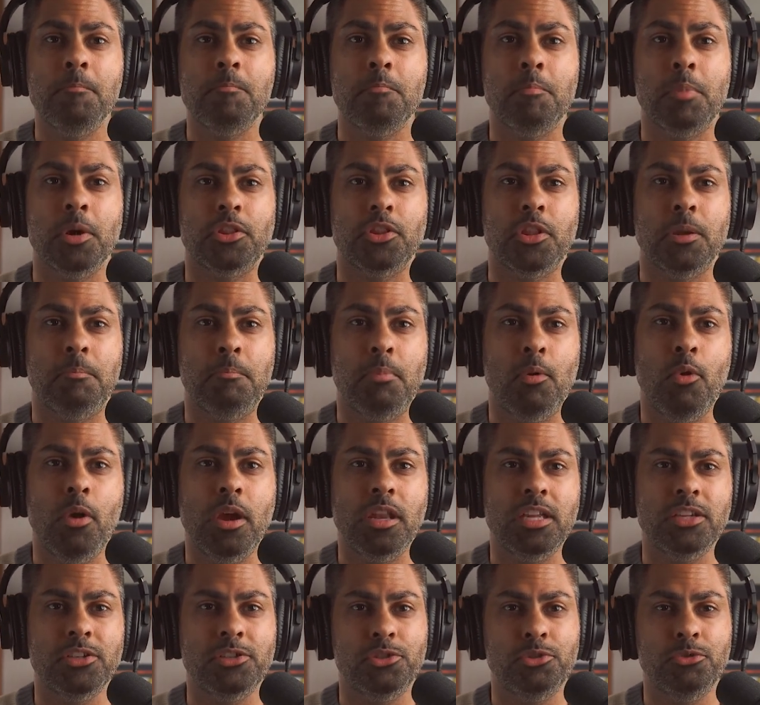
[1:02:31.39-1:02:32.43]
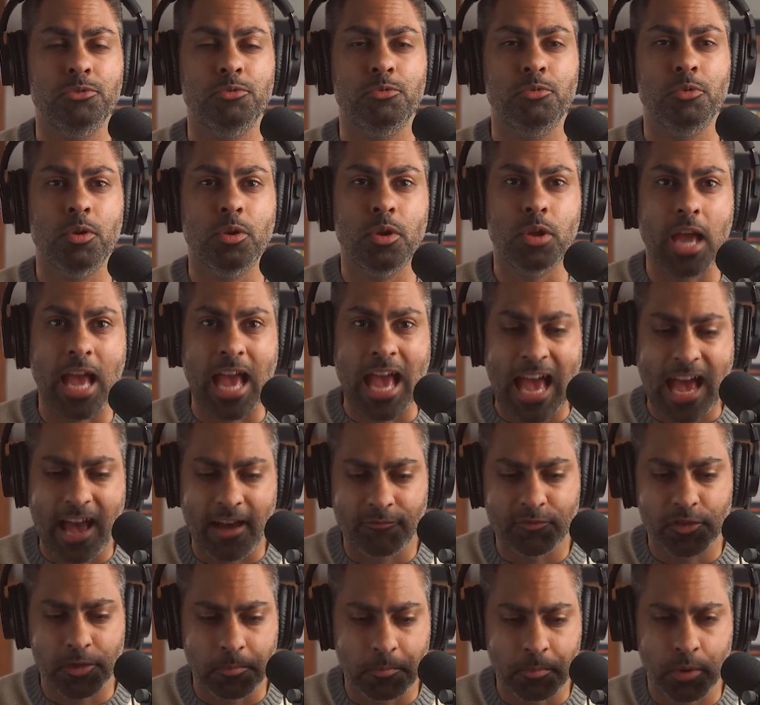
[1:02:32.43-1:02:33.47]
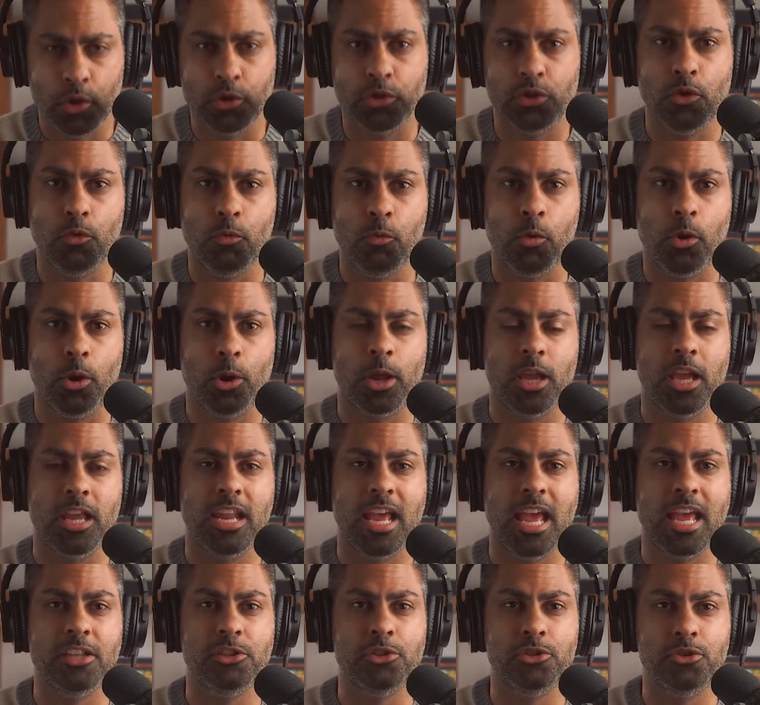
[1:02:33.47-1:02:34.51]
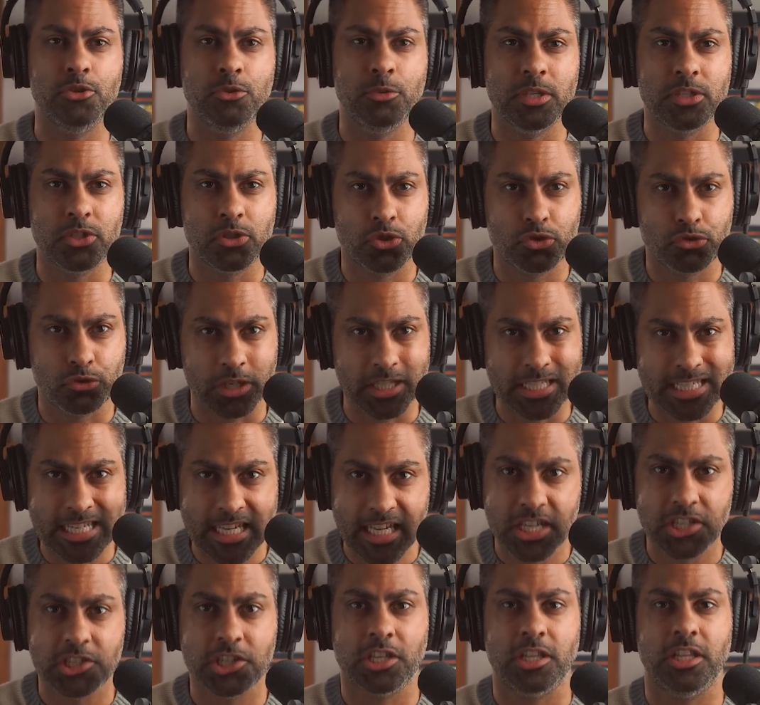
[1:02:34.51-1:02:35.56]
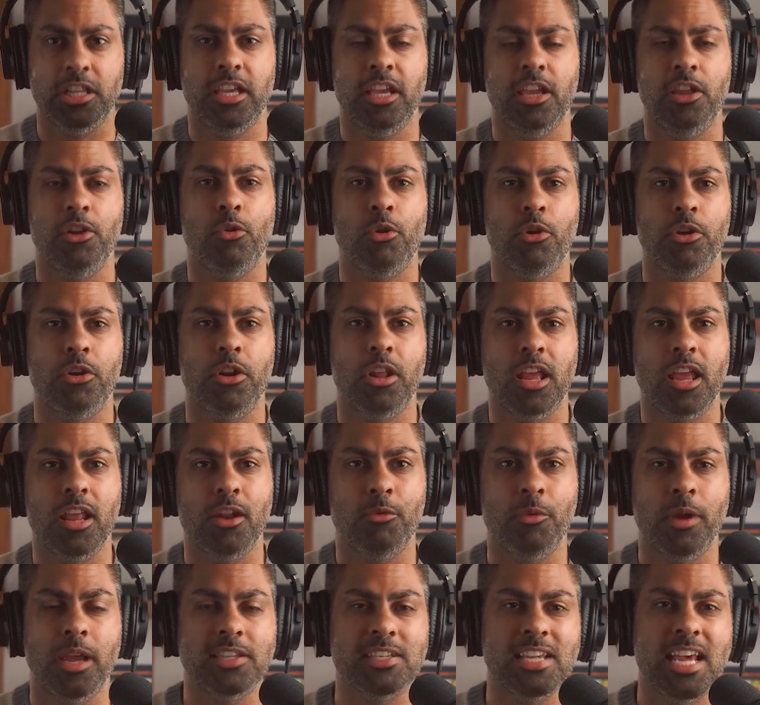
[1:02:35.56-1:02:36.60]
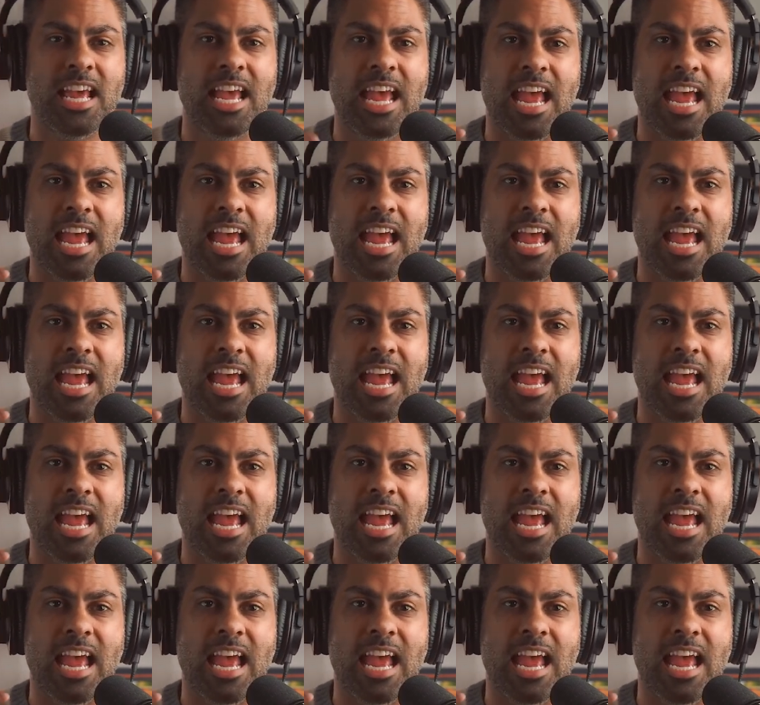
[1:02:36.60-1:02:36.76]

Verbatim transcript: But the point is, you have to put the work in and do it strategically in order to get a raise.